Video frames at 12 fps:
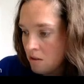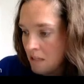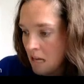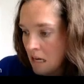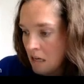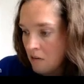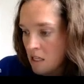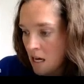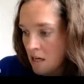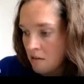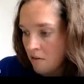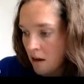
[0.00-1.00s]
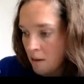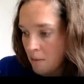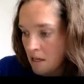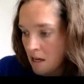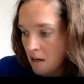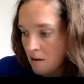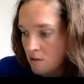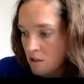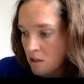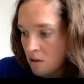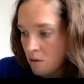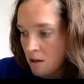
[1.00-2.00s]
-10 divided by
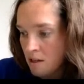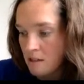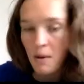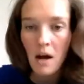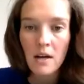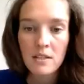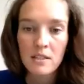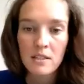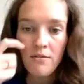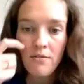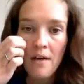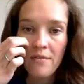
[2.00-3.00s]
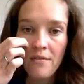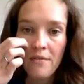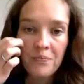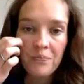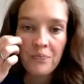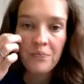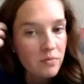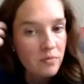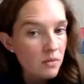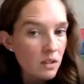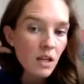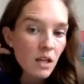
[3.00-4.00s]
-2 is +5.
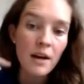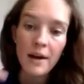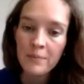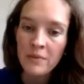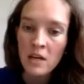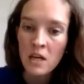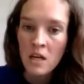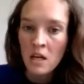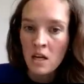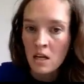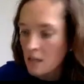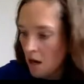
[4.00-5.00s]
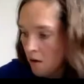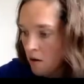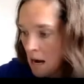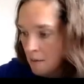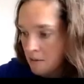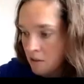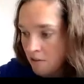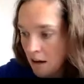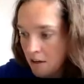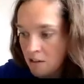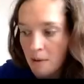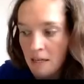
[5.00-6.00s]
Okay. Now our absolute
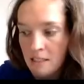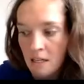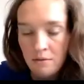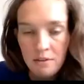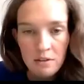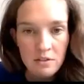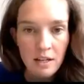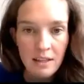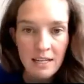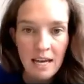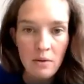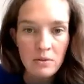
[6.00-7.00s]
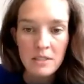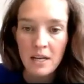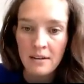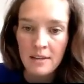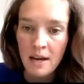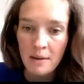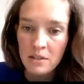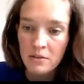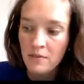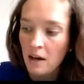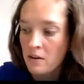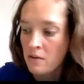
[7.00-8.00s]
value is by itself. There's nothing outside of the
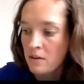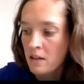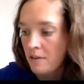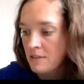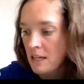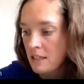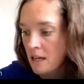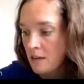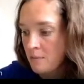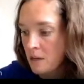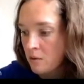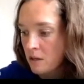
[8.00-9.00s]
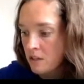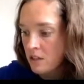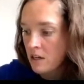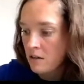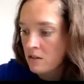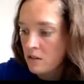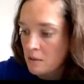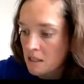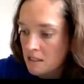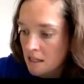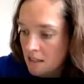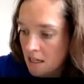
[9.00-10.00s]
absolute value on the left-hand side of my equation here. So I'm going to
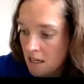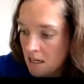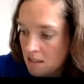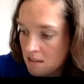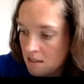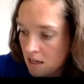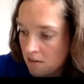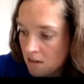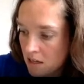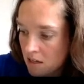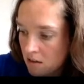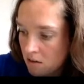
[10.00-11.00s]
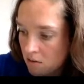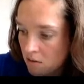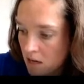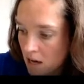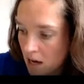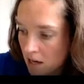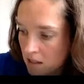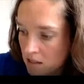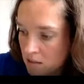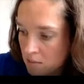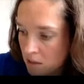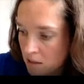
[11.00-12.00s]
set the inside of it,
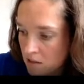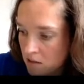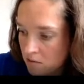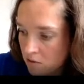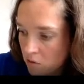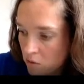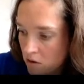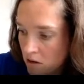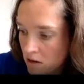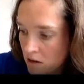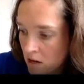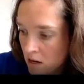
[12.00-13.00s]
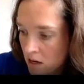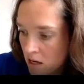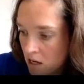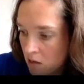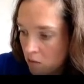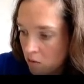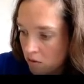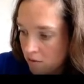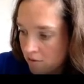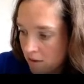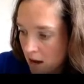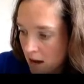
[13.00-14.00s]
3x plus 4 equal to
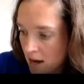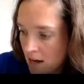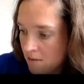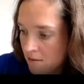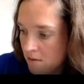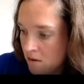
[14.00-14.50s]
5,